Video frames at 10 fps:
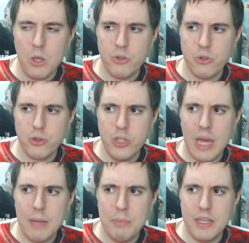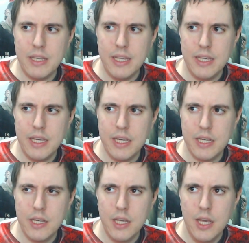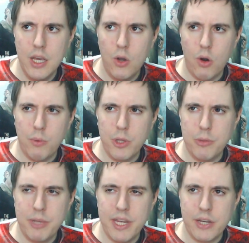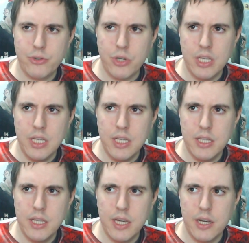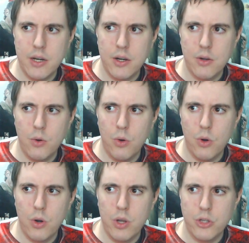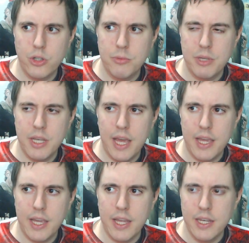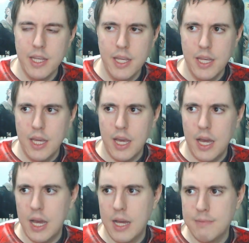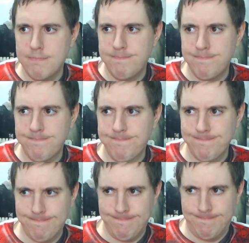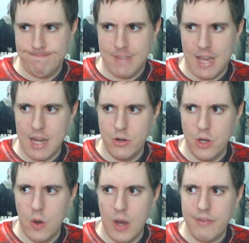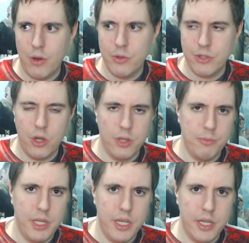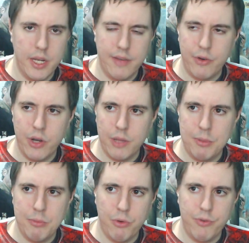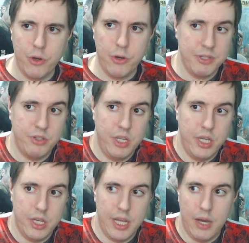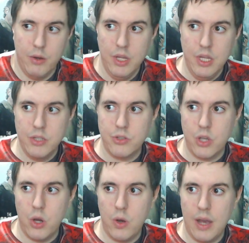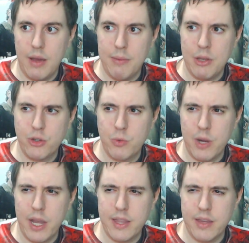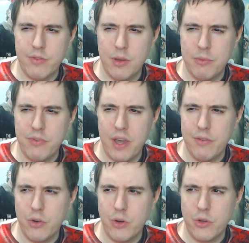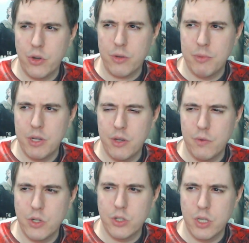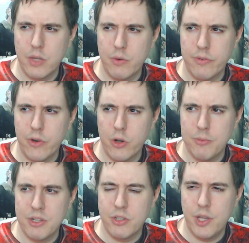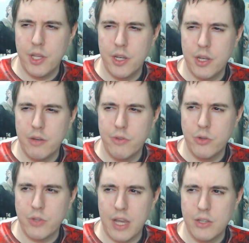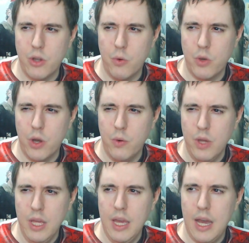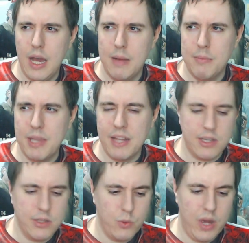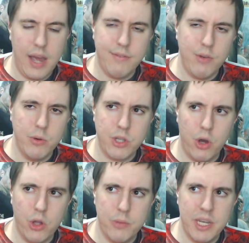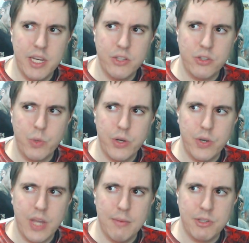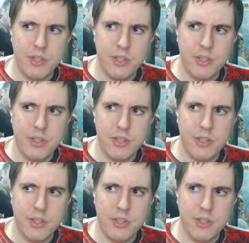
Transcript: So should that be Negan? Or would there be an extra E in there? Or should it be Negan? I don't know. I've always called him Negan, and I've heard other people refer to him as Negan now. So I'm not sure where I got that from. If I ever heard Kirkman originally refer to him as Negan in interviews, I don't know. But that's how the way I've always called him. And it is a weird name.